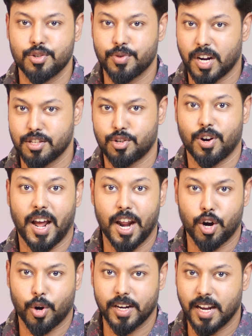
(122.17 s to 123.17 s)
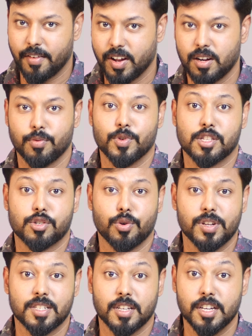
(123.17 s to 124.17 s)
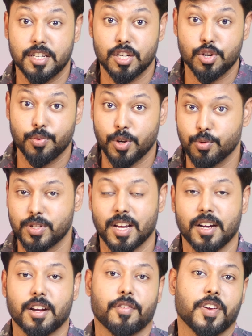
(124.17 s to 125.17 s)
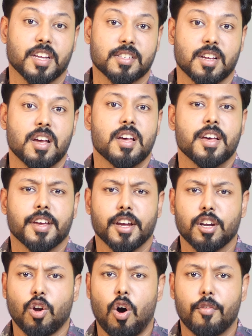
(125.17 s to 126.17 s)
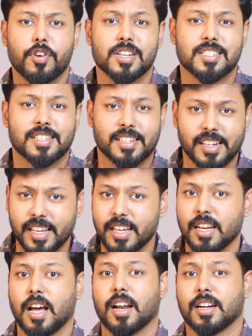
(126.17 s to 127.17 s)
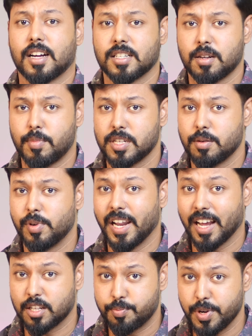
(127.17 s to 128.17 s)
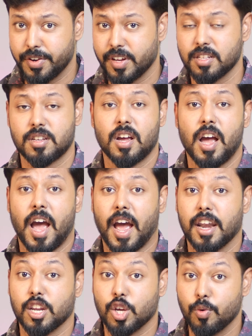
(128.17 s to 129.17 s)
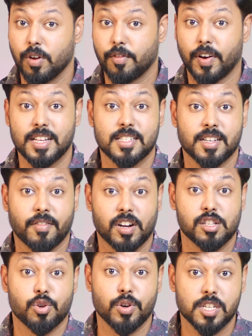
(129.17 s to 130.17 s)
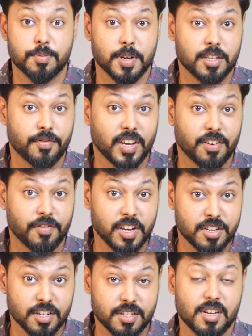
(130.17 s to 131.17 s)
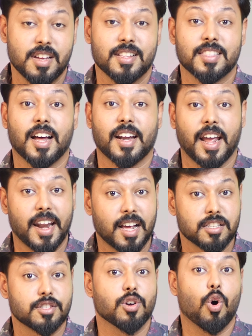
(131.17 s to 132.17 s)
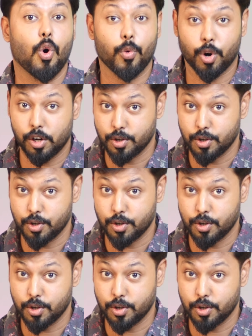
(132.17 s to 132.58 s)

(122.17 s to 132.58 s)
II runs on Android 11 with Sony's intuitive user interface. It offers clean and customizable experience, and you will find several Sony specific features that enhance the overall